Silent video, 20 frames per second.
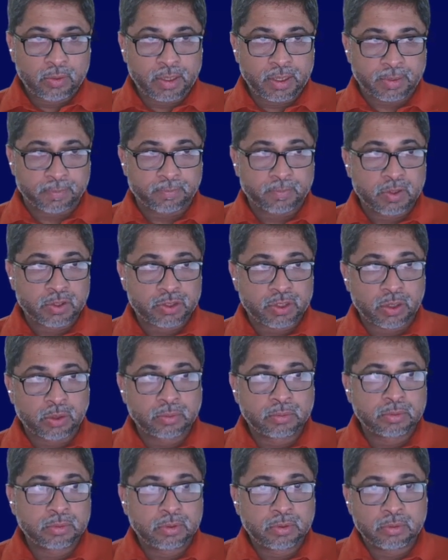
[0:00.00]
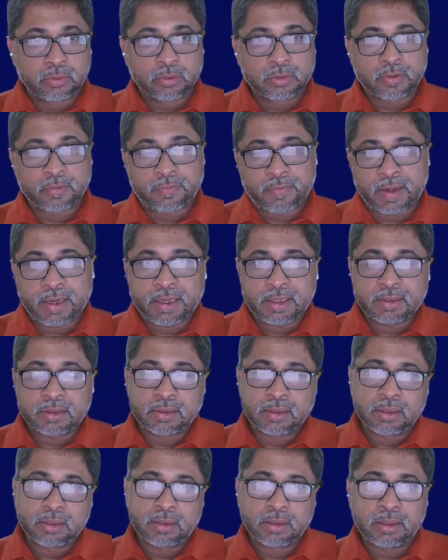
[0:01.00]
All right, so the
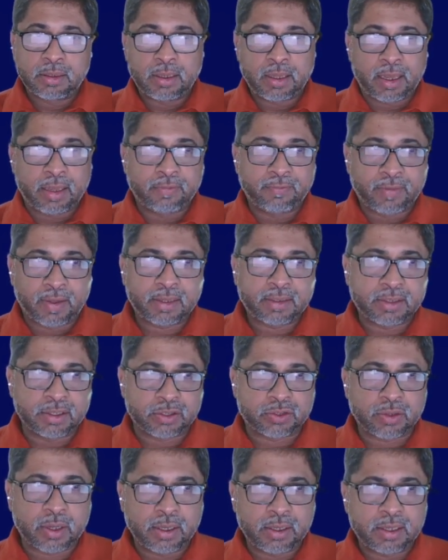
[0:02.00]
Fyne advantage.